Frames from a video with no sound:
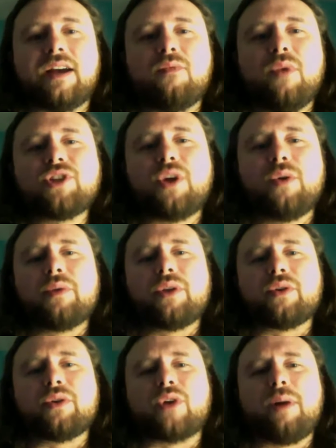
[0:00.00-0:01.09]
what's going on with our
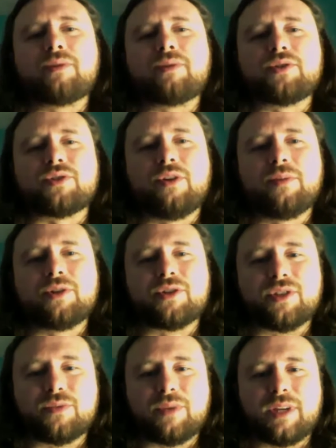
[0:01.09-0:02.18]
co-publisher Skirmisher
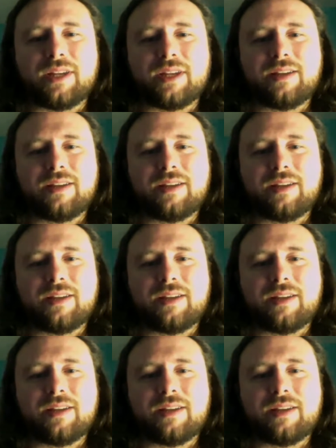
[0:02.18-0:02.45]
this week?